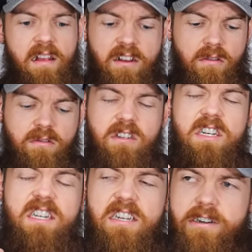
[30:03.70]
and they don't really
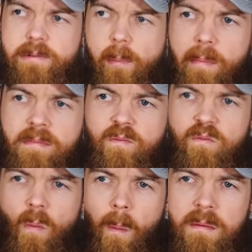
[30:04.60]
taste that good. And
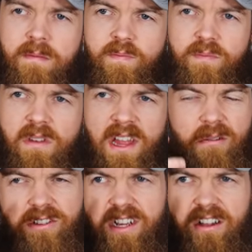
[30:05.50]

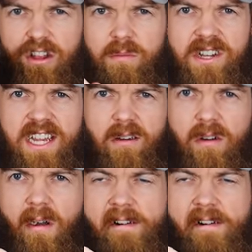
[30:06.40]
that was like a little bit sour.